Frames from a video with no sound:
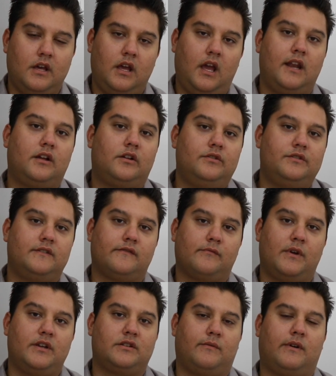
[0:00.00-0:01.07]
It includes
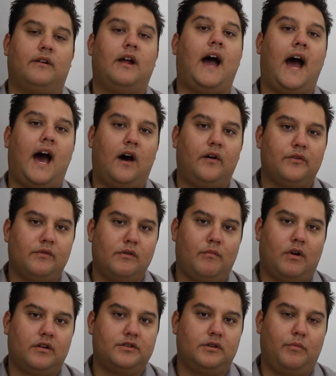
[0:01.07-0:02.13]
information about how the
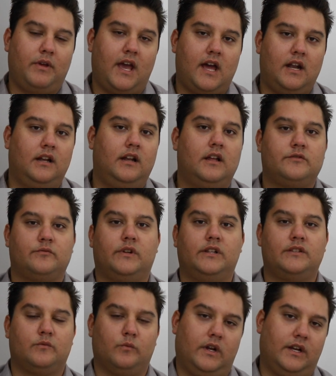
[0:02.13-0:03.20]
remark should be added as well
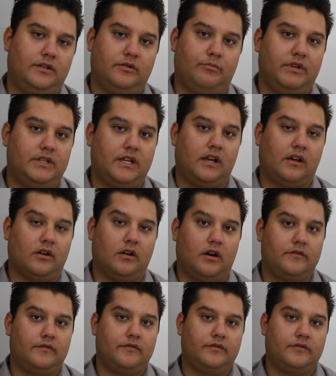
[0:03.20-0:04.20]
as when it should be taken off.